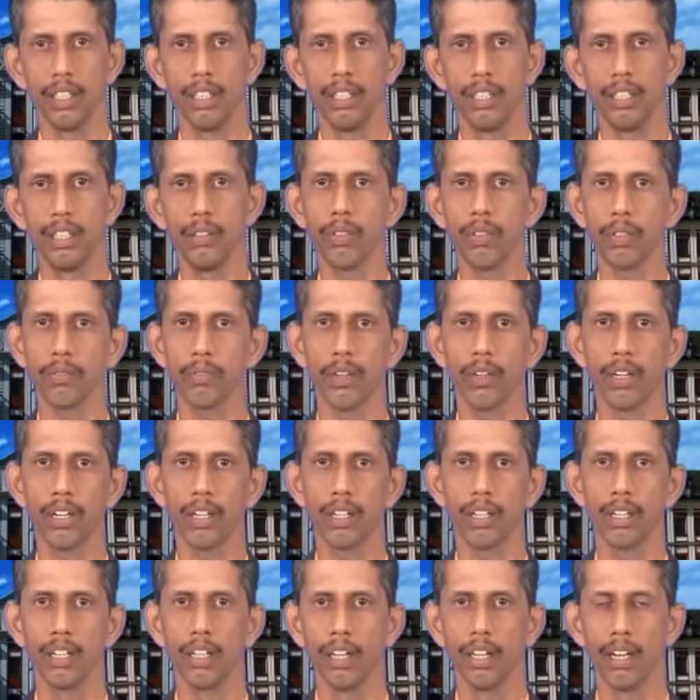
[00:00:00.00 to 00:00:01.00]
Even
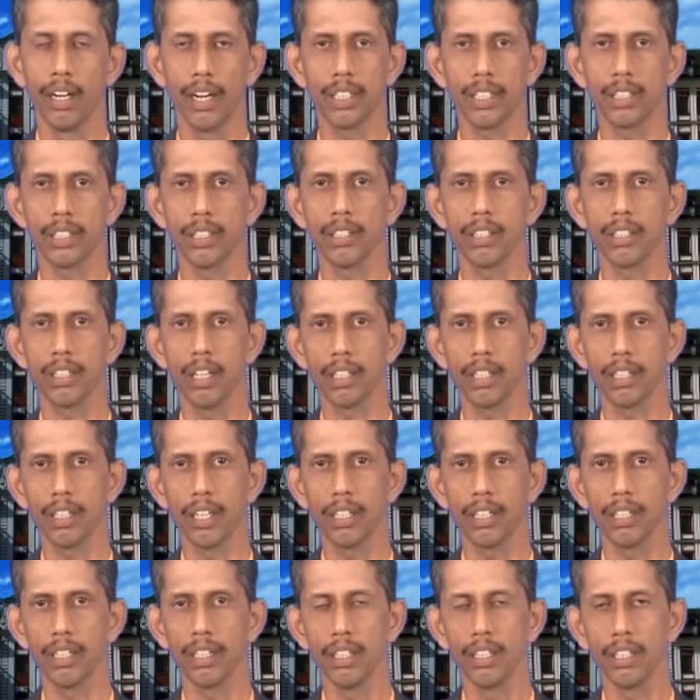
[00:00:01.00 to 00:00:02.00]
for high strength
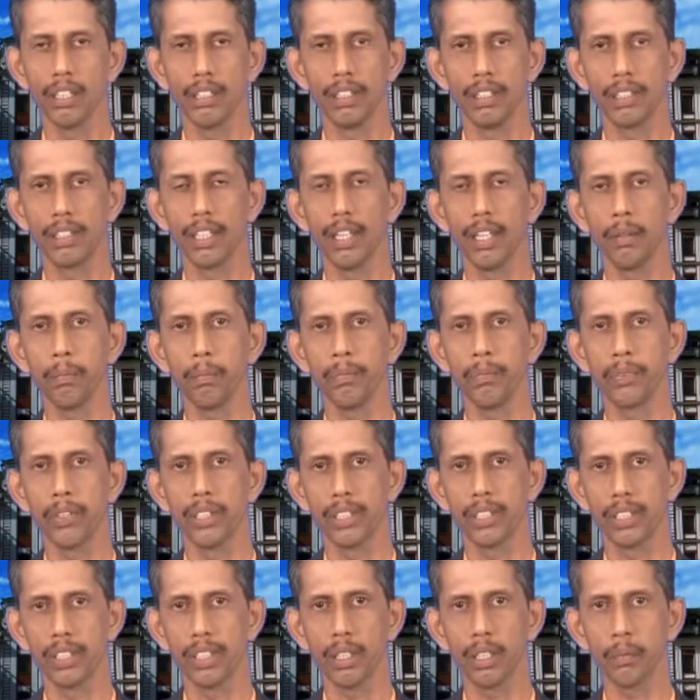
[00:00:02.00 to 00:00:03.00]
concrete, the same
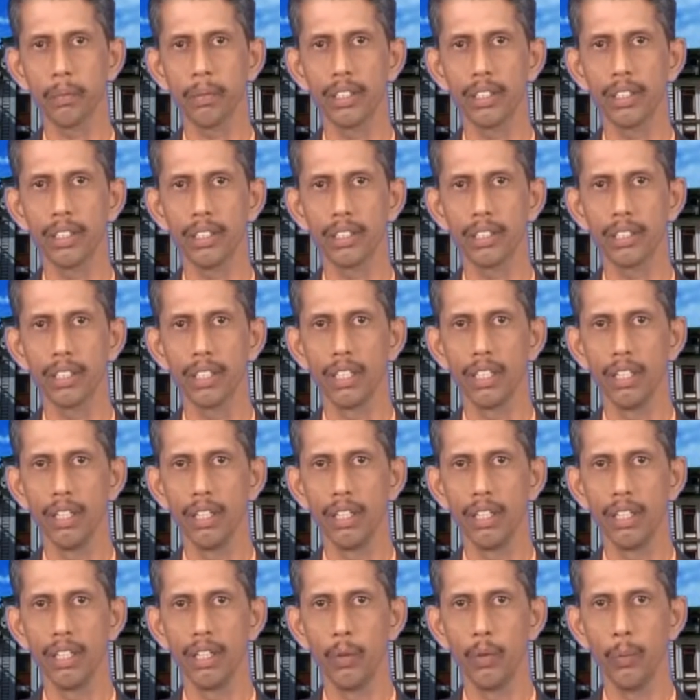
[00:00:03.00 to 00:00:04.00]
statement is
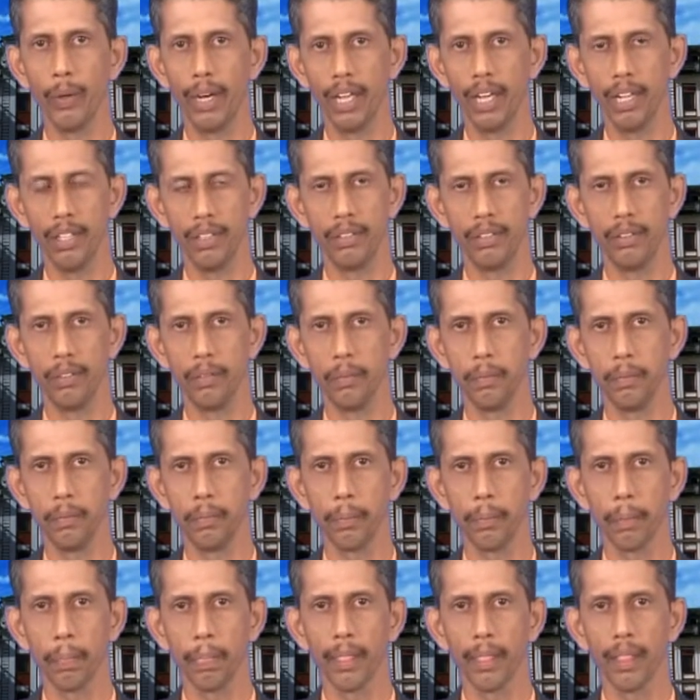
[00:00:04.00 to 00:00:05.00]
valid.
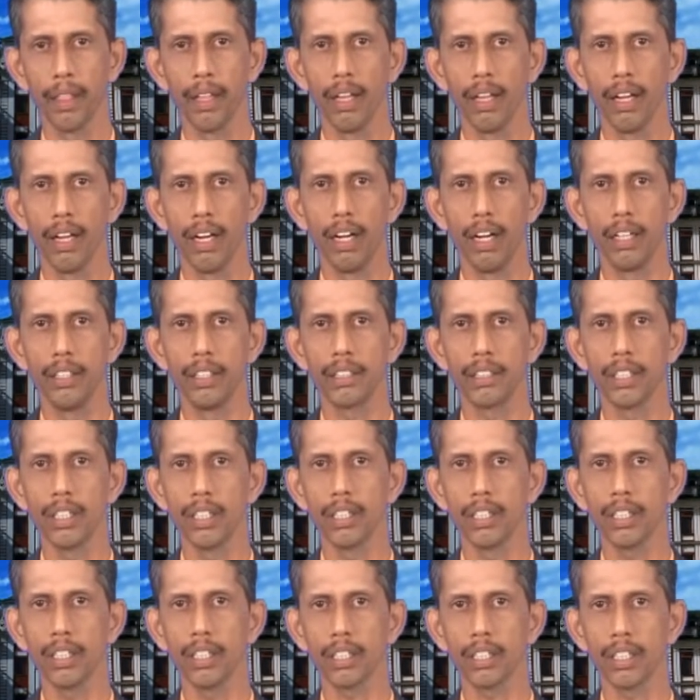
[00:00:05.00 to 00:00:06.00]
The
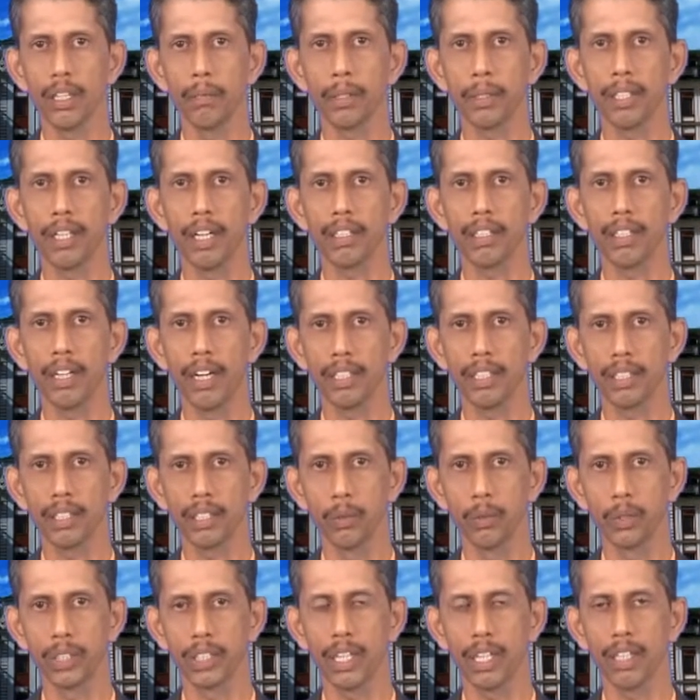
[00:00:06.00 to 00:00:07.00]
third chemical cause
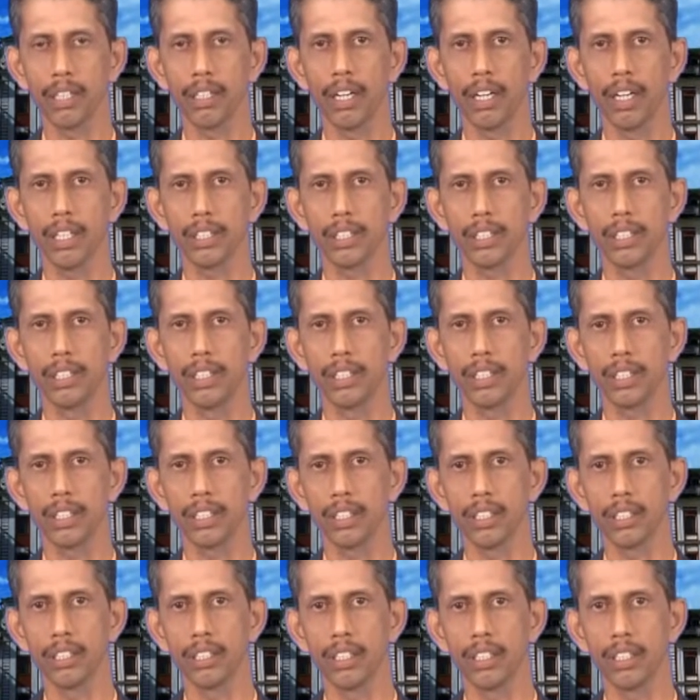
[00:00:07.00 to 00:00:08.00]
which can cause
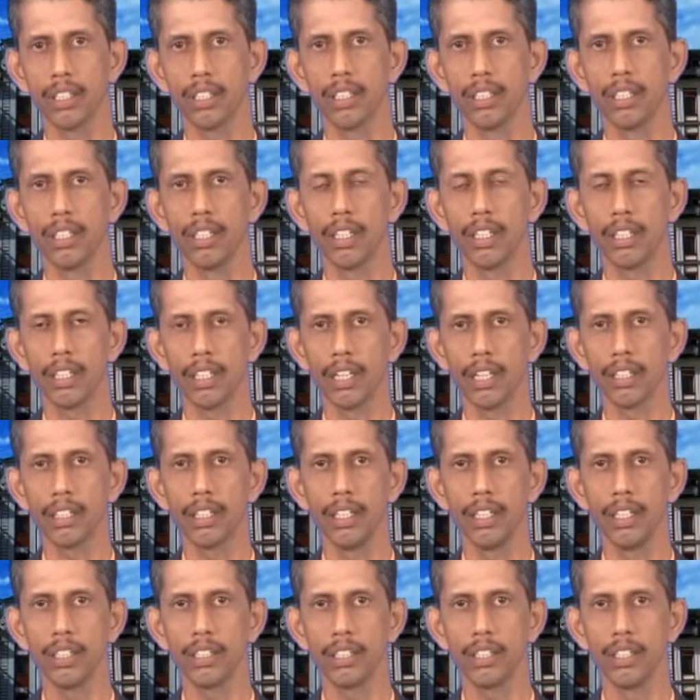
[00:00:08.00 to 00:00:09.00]
distress in
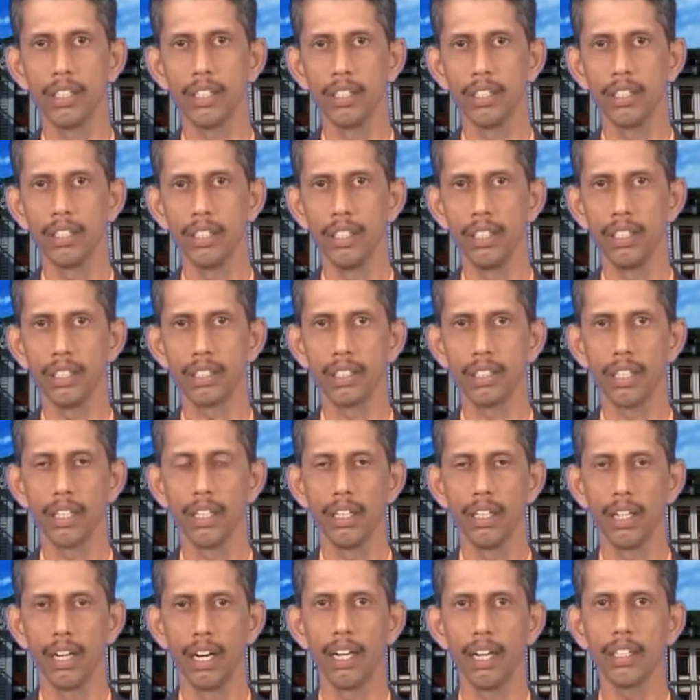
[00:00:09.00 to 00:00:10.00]
concrete is
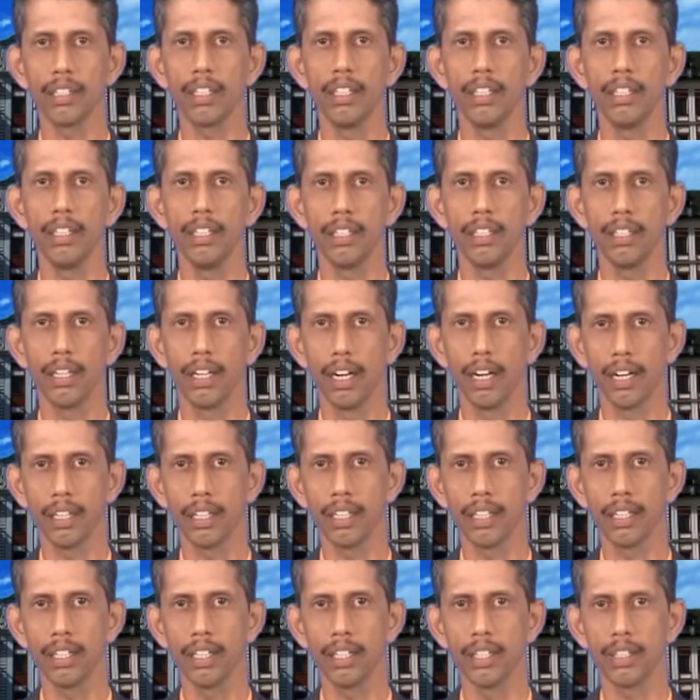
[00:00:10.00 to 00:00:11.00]
alkali
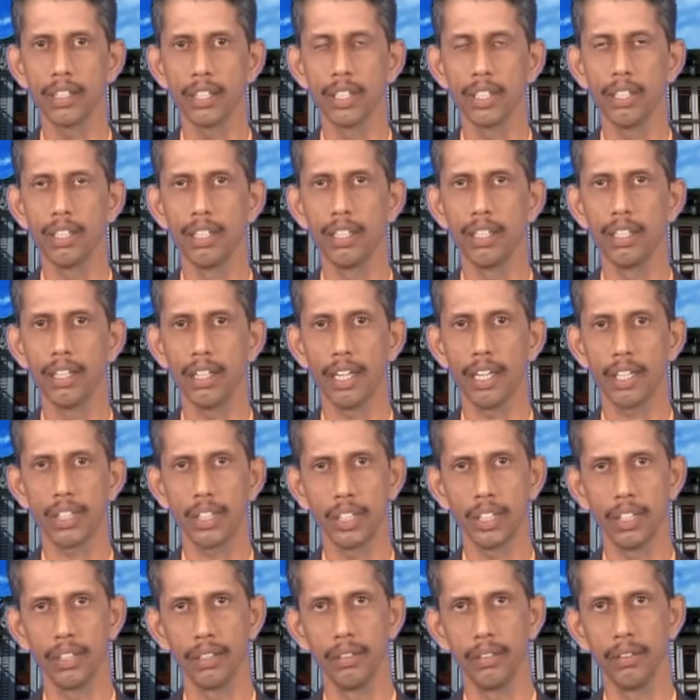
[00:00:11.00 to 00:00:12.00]
aggregate
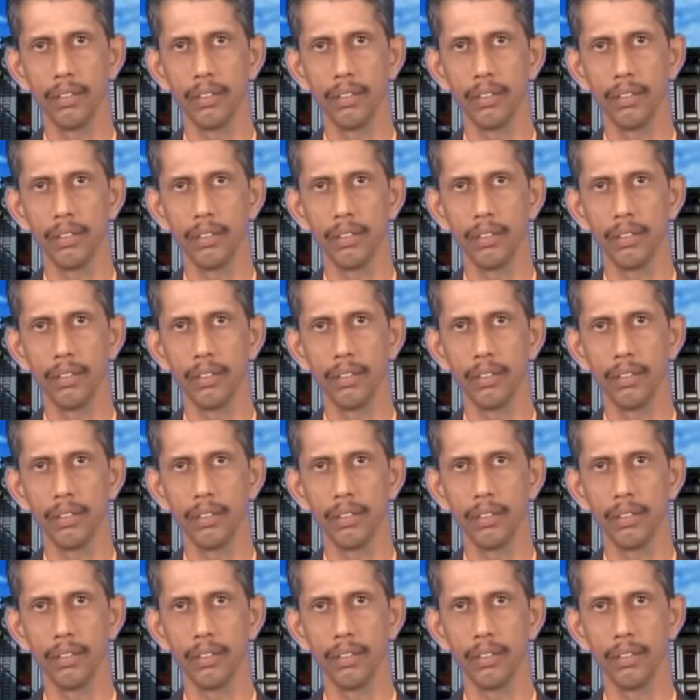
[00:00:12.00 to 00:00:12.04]
reaction.